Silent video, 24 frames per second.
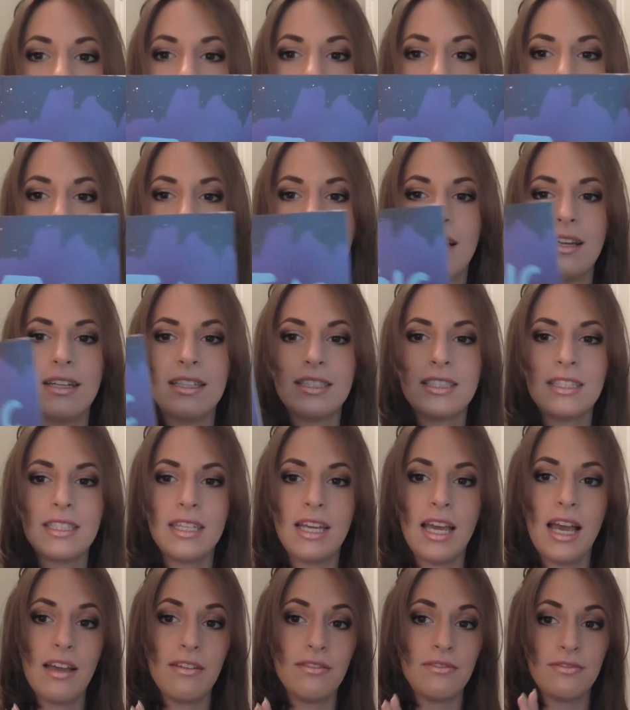and
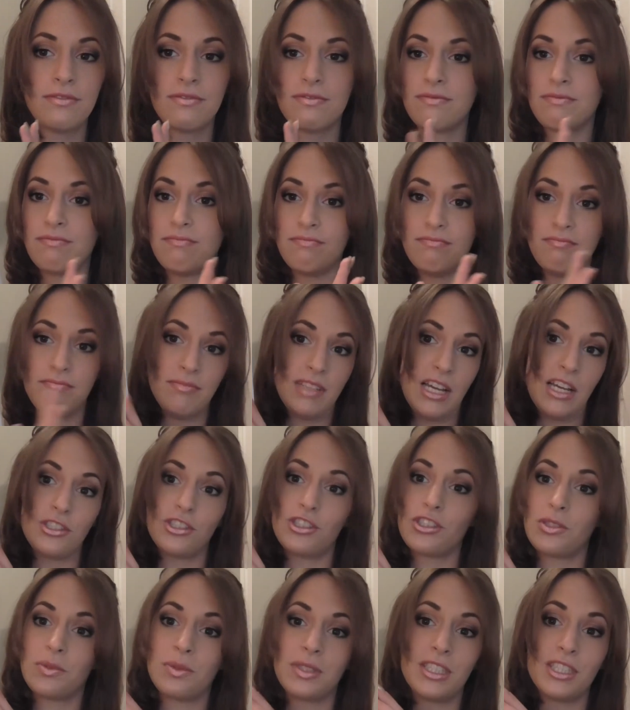honestly I'm not
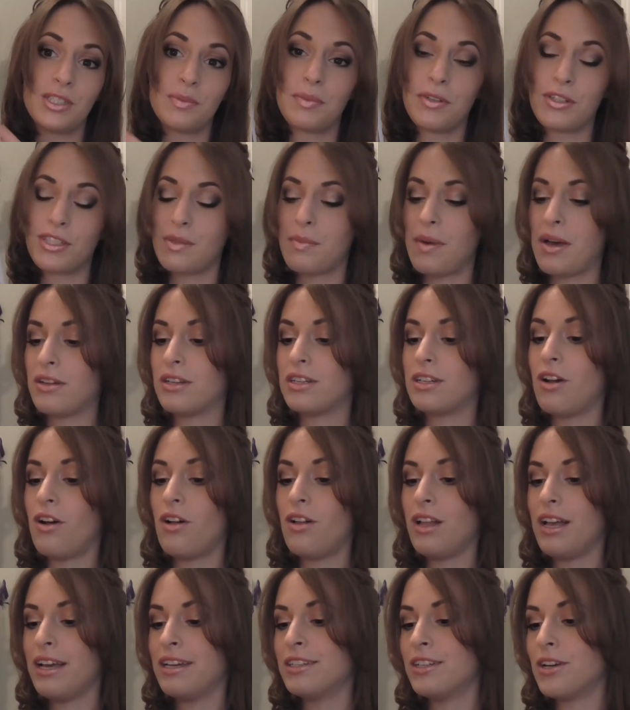sure what this book's about at
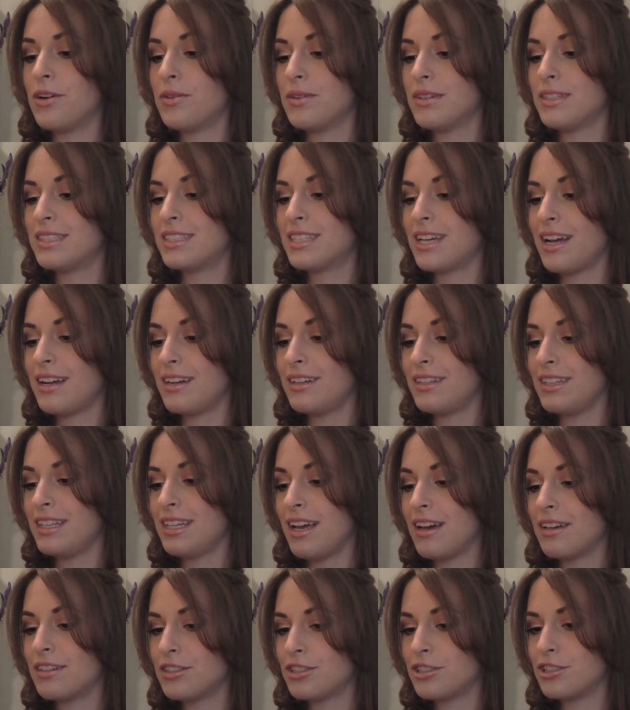all. I don't
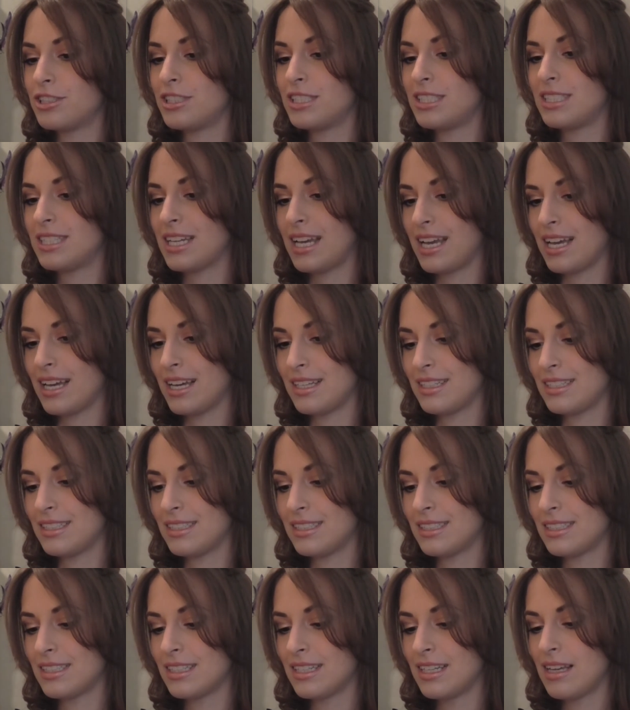entirely
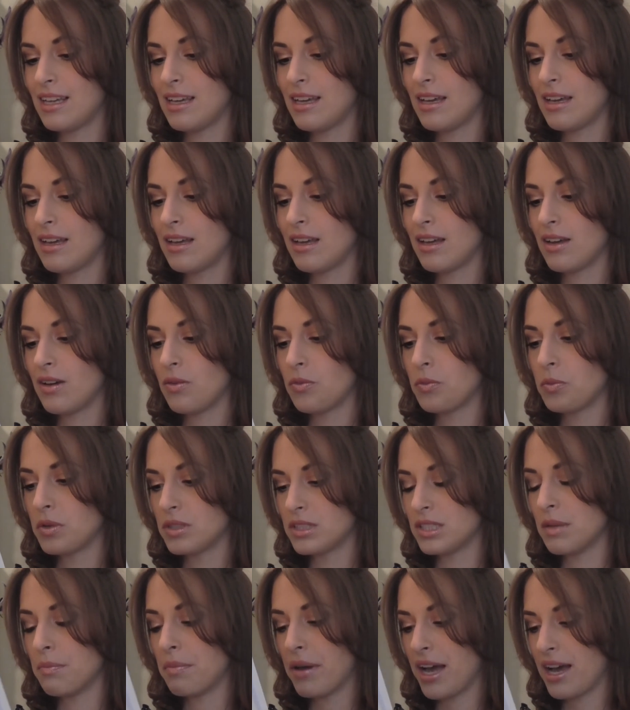understand
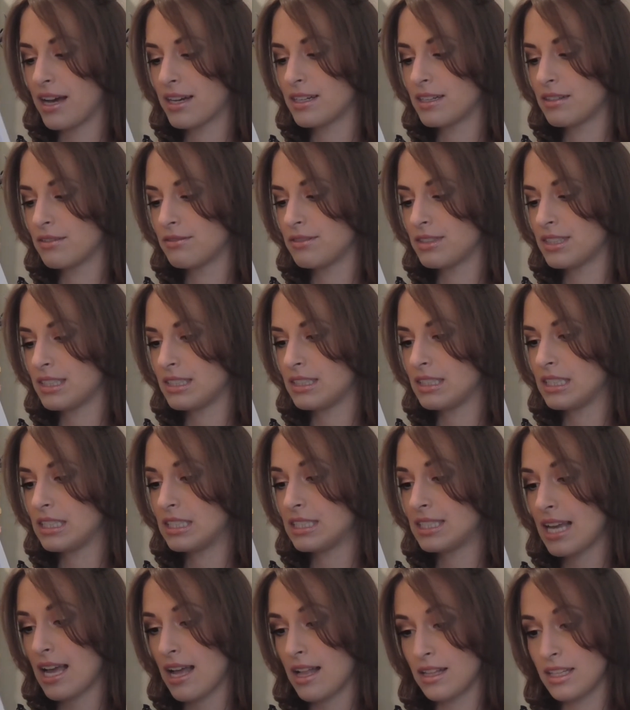what the back of it
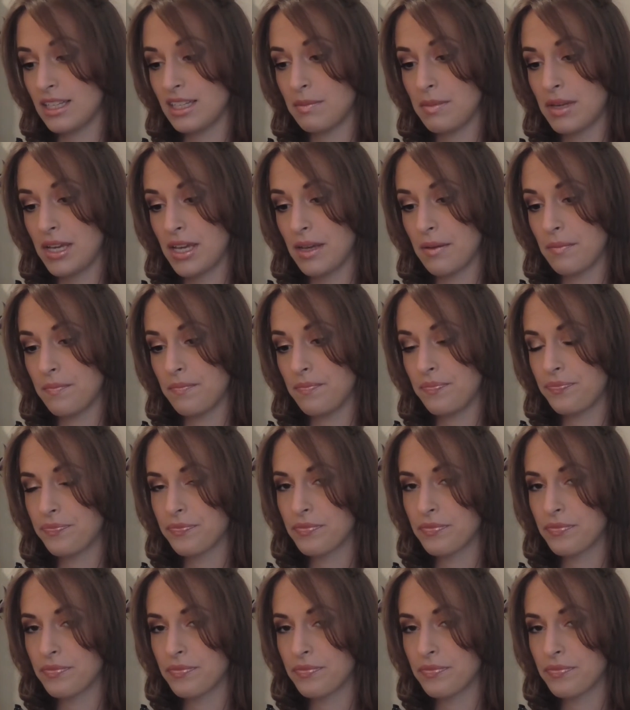is telling me.